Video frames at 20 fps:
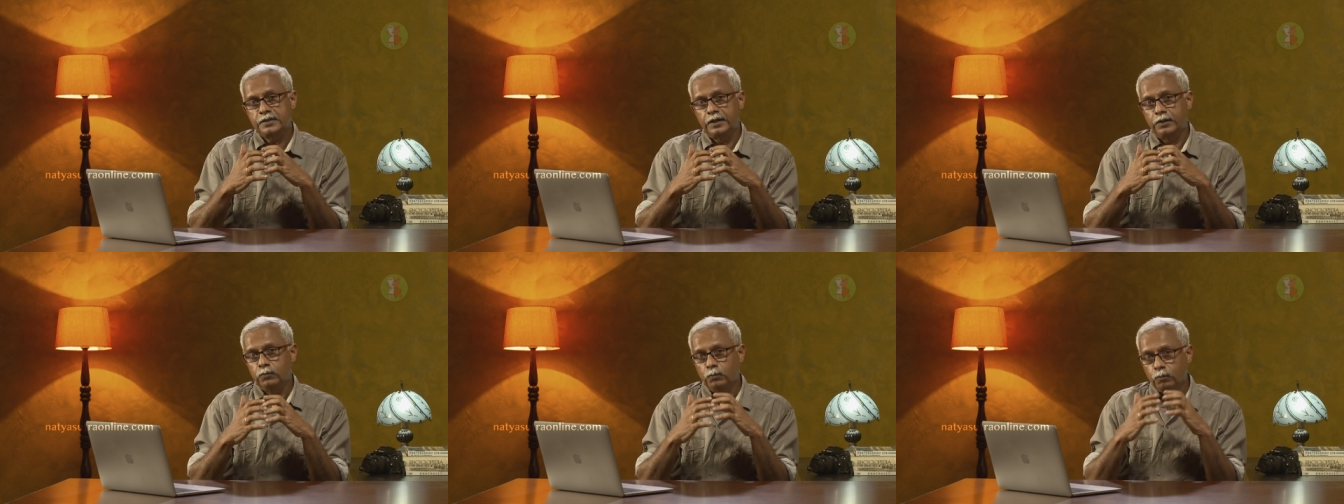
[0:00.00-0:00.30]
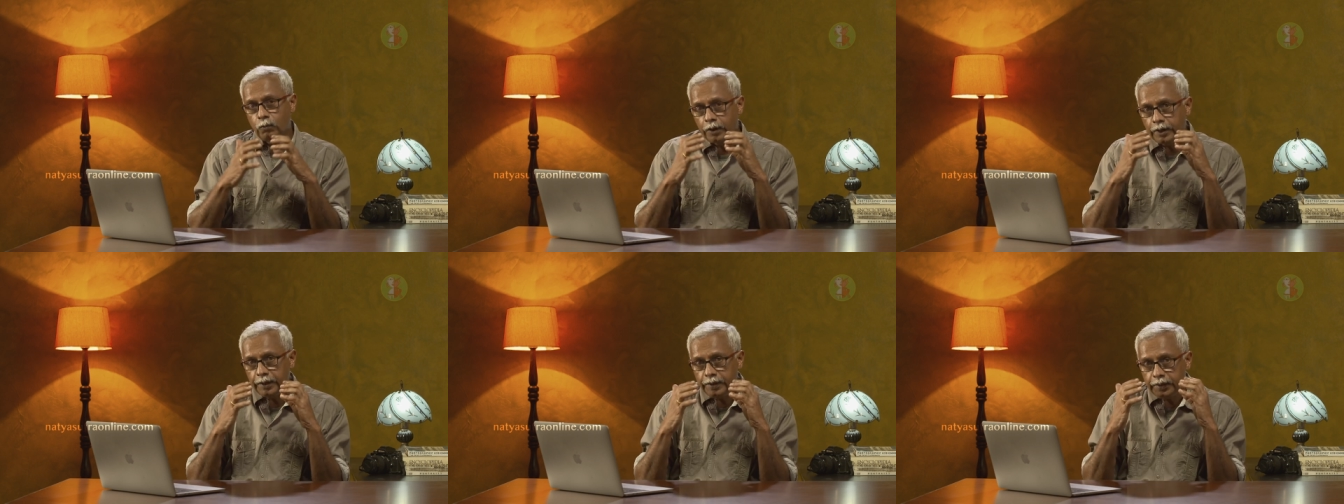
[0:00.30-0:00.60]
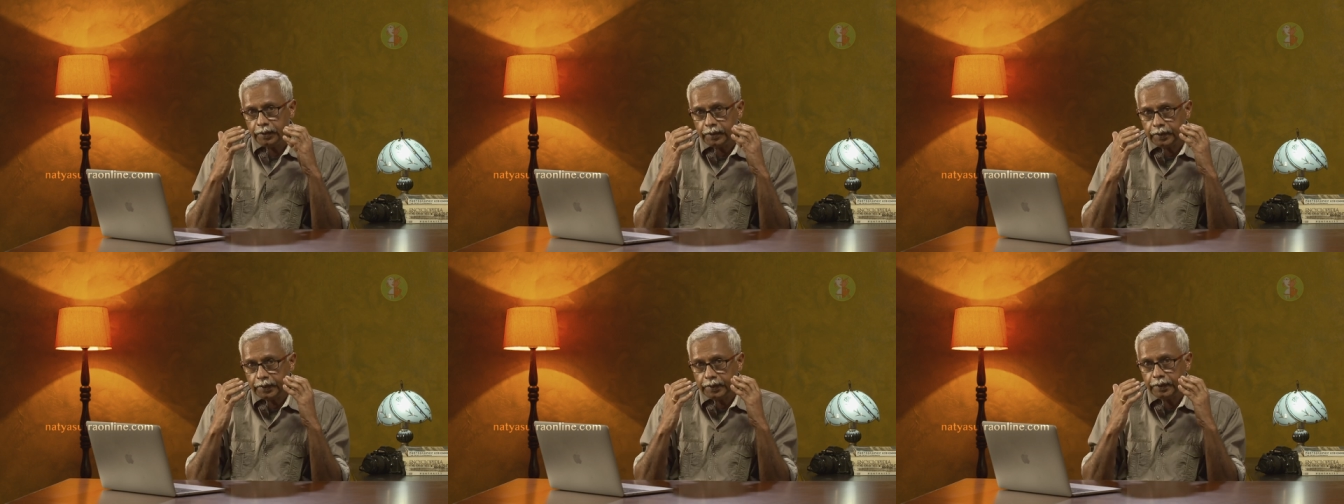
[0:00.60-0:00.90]
and
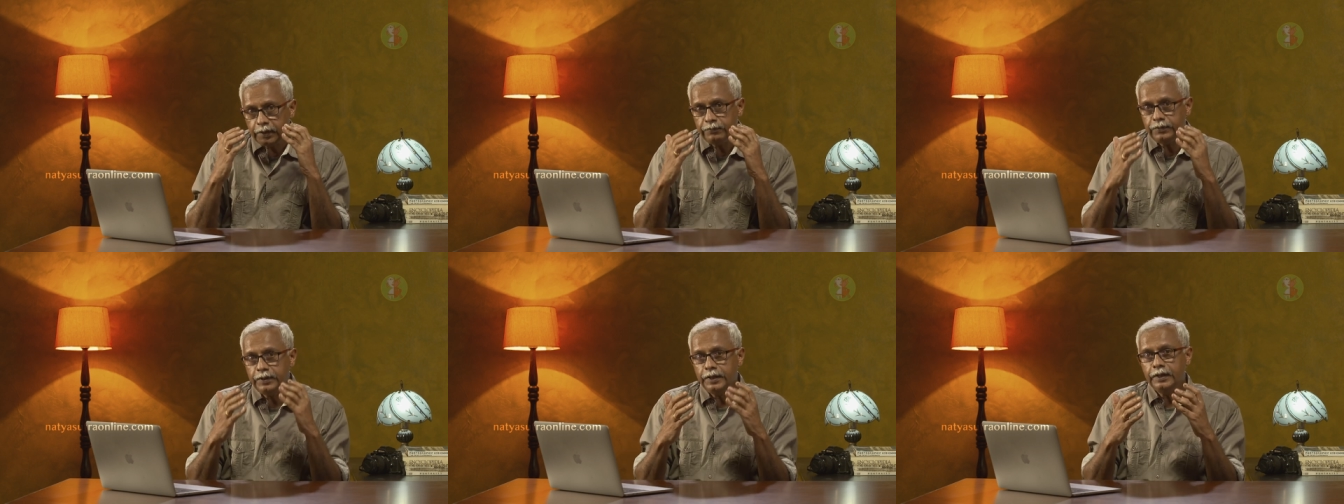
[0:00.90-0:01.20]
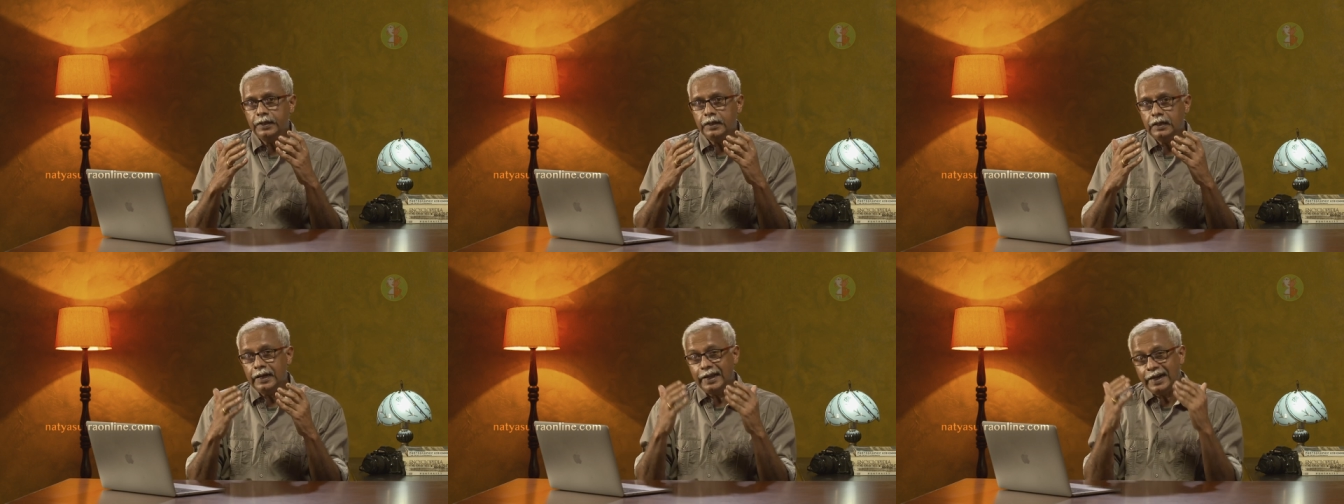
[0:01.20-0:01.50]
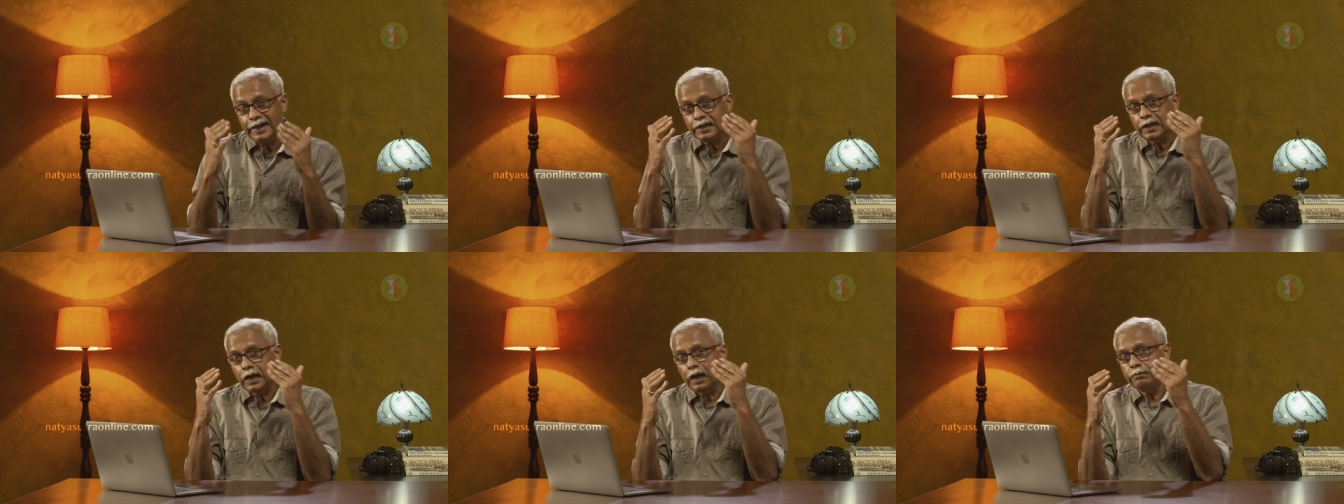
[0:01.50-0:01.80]
one evening,
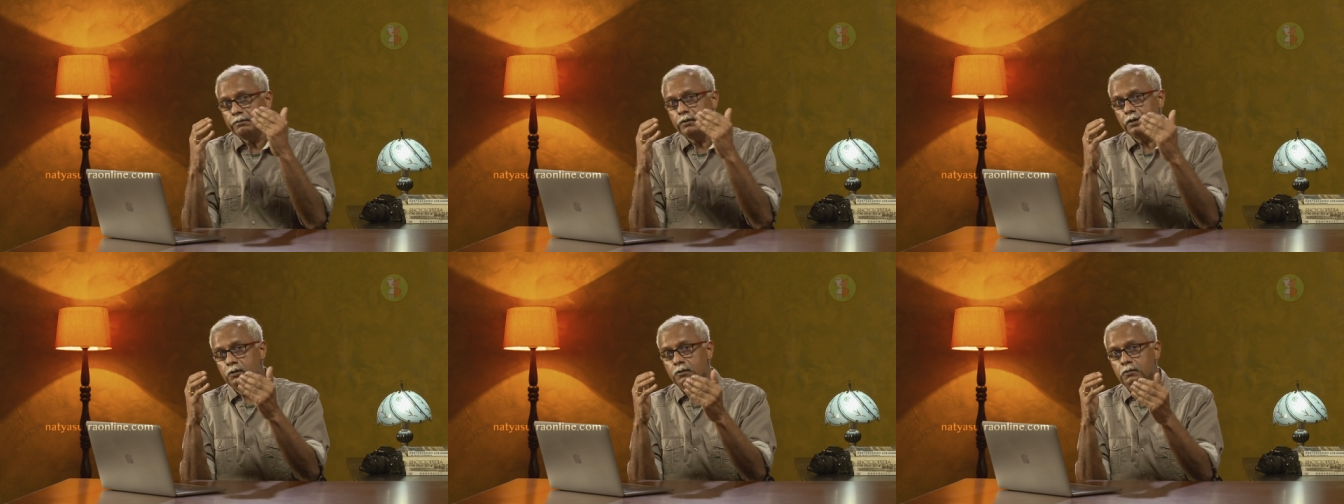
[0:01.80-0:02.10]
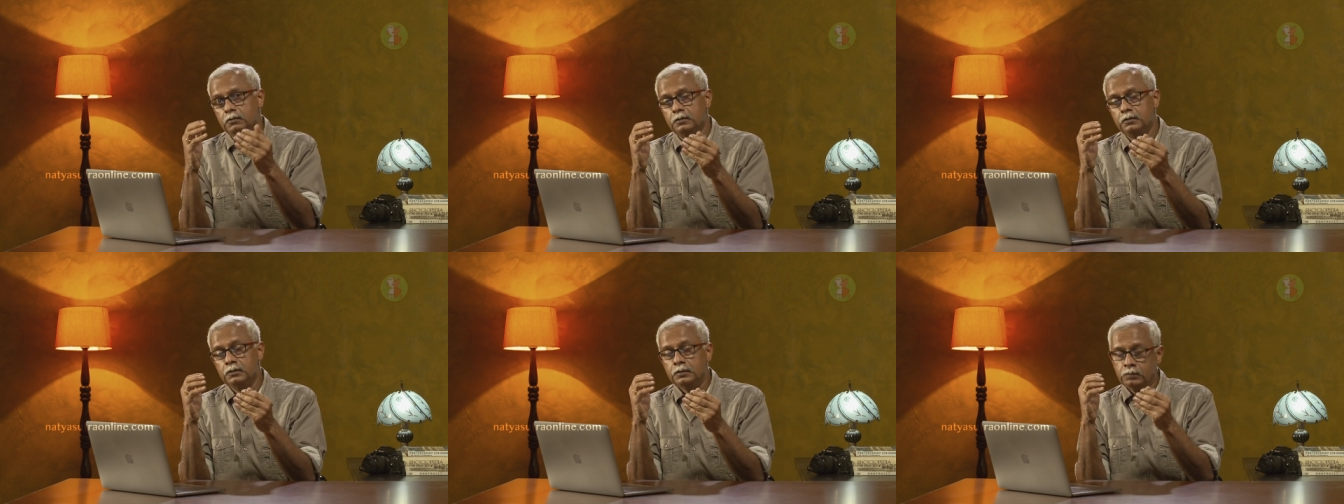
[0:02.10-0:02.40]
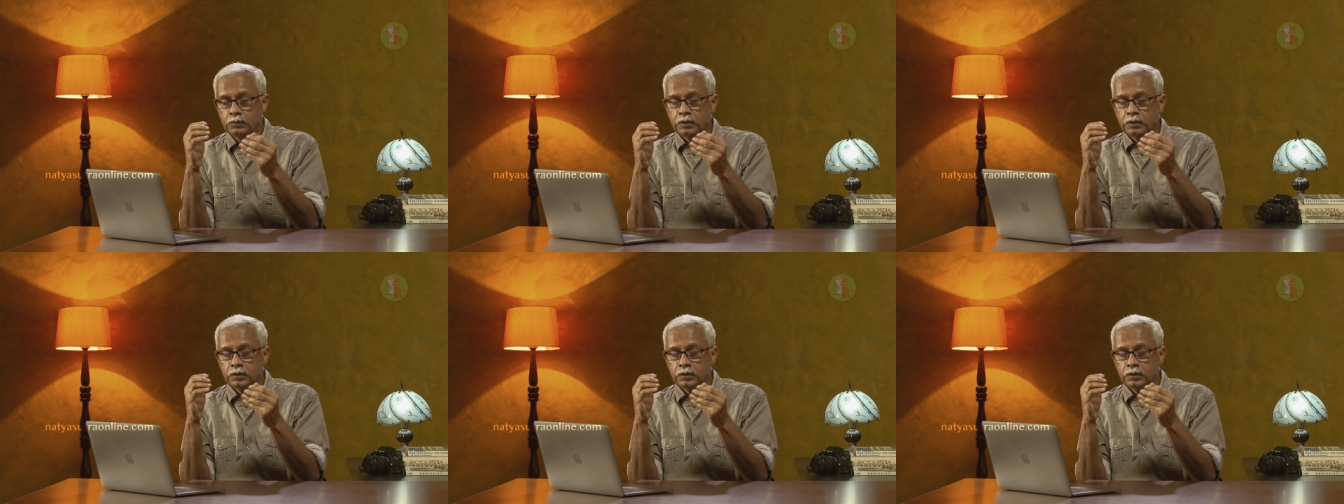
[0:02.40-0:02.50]
late afternoon,